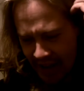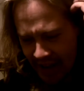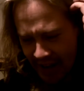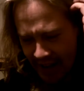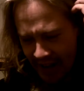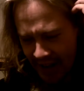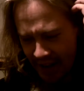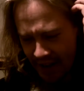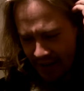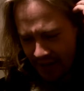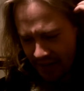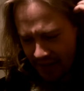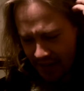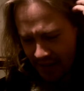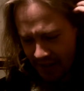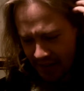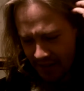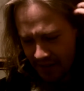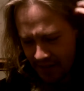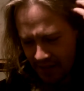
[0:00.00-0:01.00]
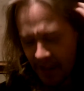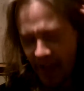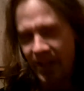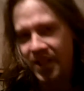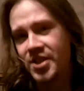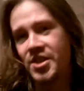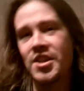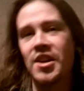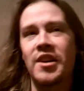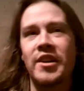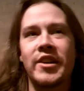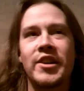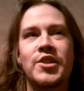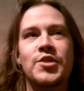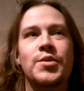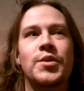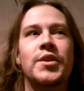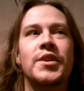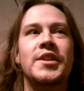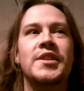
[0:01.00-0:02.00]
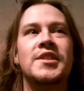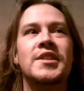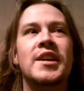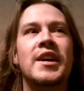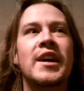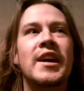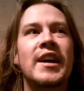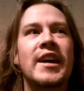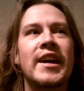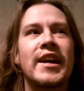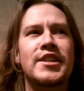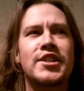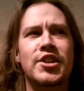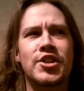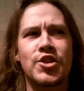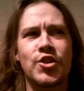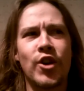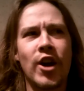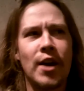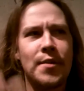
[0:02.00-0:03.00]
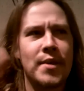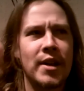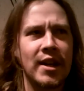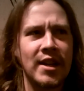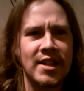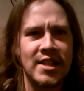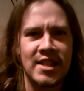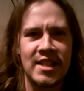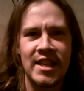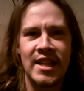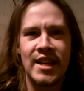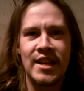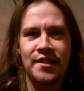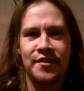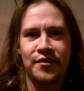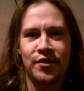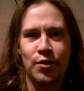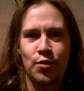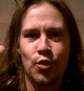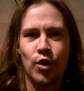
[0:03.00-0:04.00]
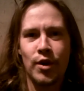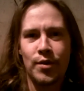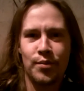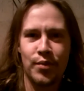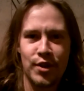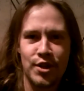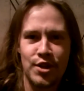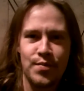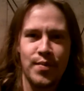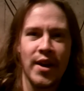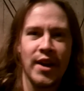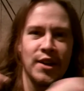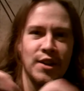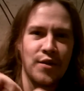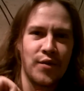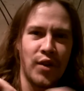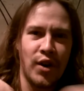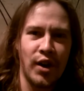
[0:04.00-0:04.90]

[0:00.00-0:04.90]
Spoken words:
kind of songs where he's describing a scene from one perspective,